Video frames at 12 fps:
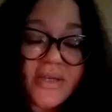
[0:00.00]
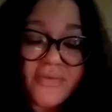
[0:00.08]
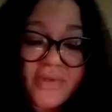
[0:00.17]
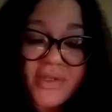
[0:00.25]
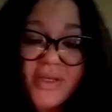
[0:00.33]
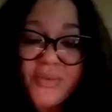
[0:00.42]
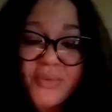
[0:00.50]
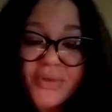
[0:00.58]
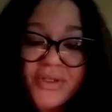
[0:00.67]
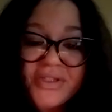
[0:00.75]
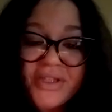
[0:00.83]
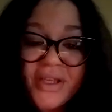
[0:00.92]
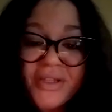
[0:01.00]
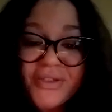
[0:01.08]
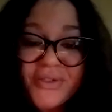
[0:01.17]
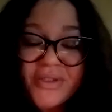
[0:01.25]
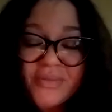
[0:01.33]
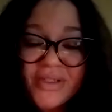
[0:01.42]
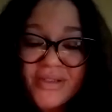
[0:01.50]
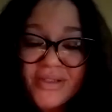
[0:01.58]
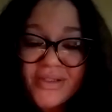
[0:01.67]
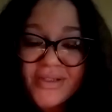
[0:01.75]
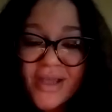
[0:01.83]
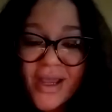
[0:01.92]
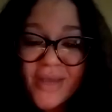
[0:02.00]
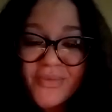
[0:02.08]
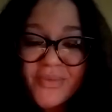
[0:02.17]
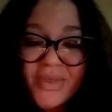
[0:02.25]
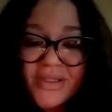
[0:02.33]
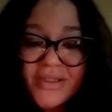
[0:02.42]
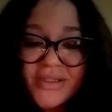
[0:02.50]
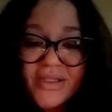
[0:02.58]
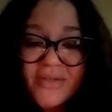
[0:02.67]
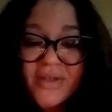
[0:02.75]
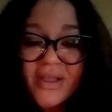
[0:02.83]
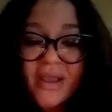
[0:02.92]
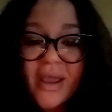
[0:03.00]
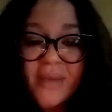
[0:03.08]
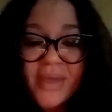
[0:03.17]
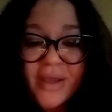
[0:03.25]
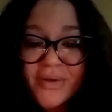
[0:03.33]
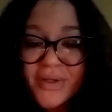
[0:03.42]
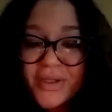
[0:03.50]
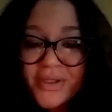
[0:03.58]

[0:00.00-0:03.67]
definitely appreciate you spending this time with me this evening. I'm not going to keep